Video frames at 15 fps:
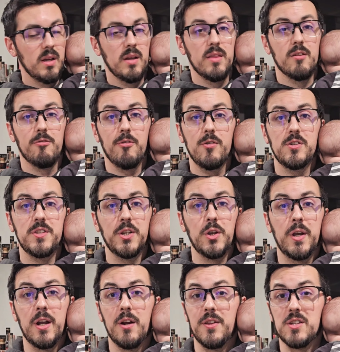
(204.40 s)
The first thing you
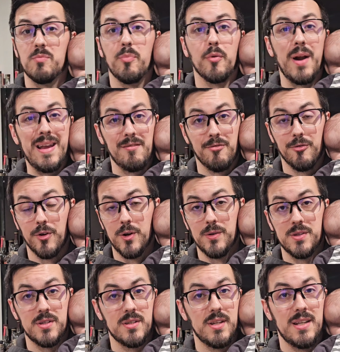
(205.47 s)
get are these bright
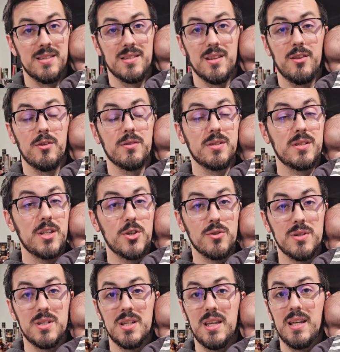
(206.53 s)
fruits. It's a little
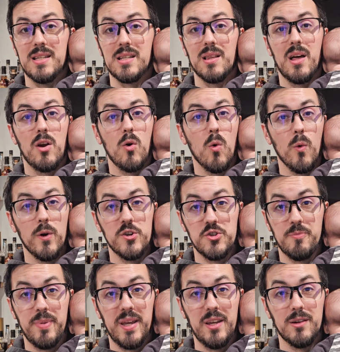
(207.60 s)
citrusy, it's a lot of orange
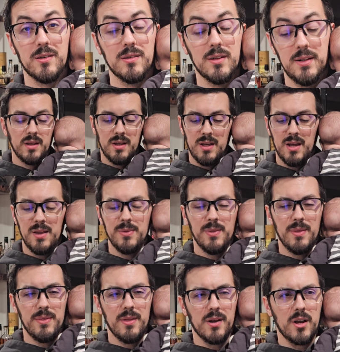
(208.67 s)
peel.
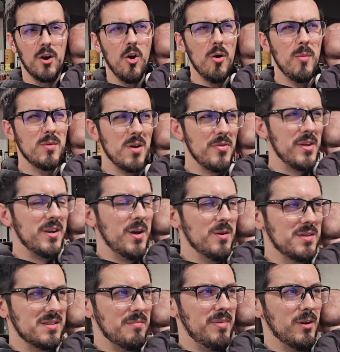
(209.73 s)
And the caramel on the nose is
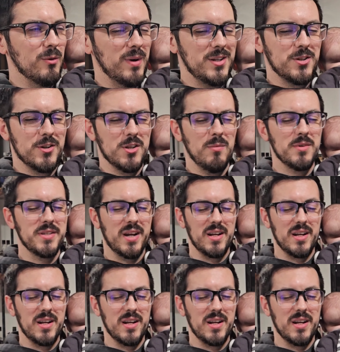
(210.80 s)
a bit richer. It's almost like a